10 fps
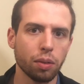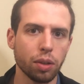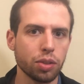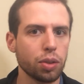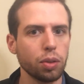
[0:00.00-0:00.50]

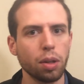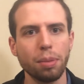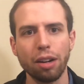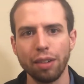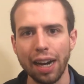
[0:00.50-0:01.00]
What's cool
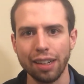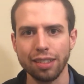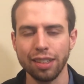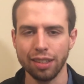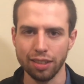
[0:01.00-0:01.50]
about
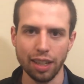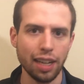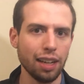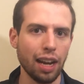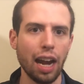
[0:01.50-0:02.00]
Rakuten is they
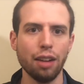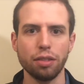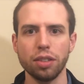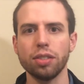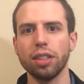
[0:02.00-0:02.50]
hit
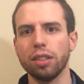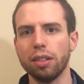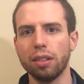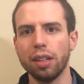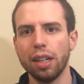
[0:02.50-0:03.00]
every
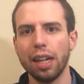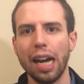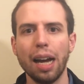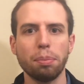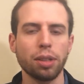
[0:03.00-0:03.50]
single
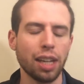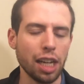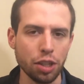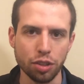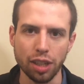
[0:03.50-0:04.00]

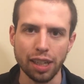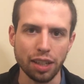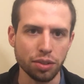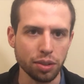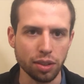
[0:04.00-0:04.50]
application, I
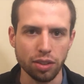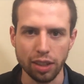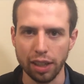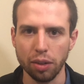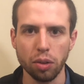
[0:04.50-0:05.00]
guess you could
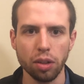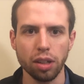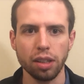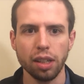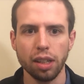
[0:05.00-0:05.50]
say,
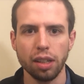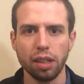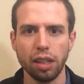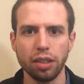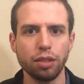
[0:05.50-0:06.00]
or
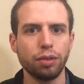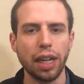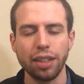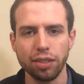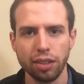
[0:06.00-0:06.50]
a
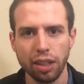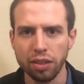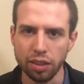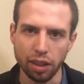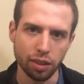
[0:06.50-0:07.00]
device.
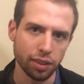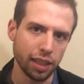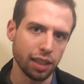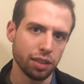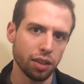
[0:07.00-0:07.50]
So
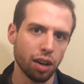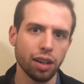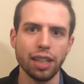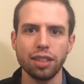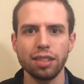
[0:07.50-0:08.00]
they are
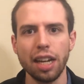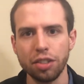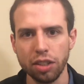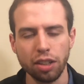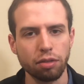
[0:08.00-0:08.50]
an
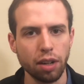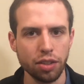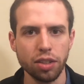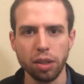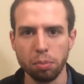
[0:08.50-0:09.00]
extension that
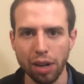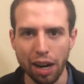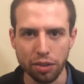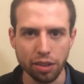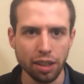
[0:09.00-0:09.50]
runs in your
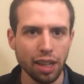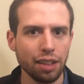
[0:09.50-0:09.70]
browser.